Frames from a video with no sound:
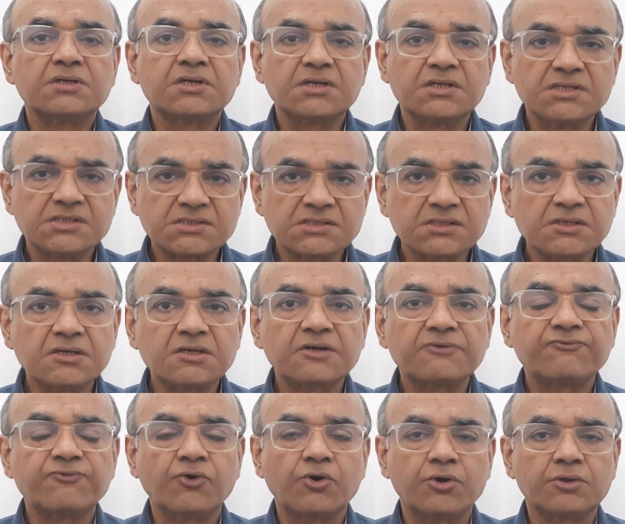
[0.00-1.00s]

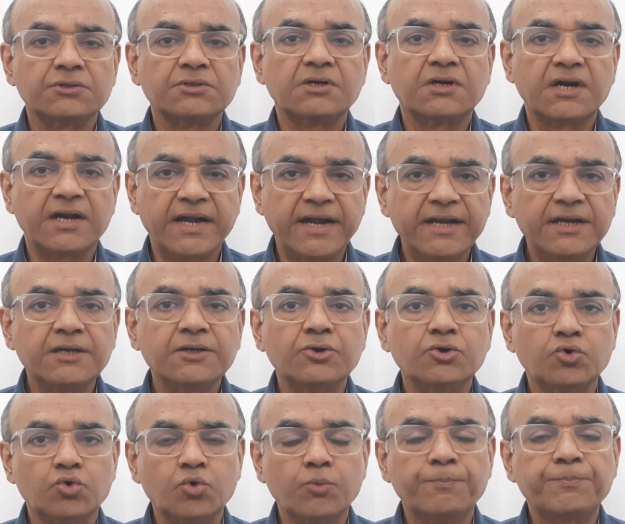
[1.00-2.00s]
reserve or the red
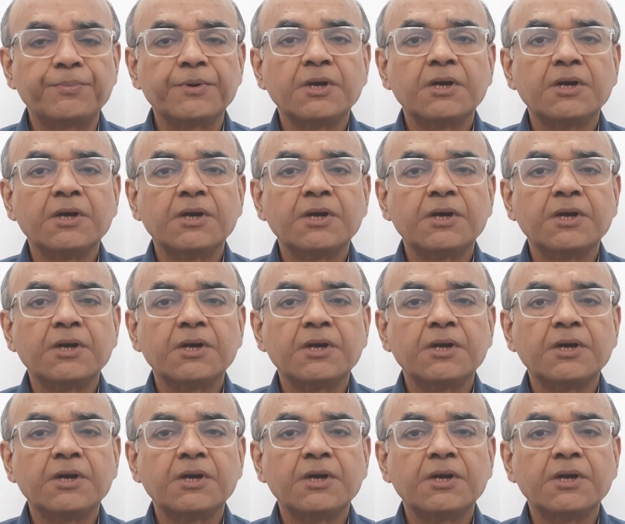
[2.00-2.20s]
group,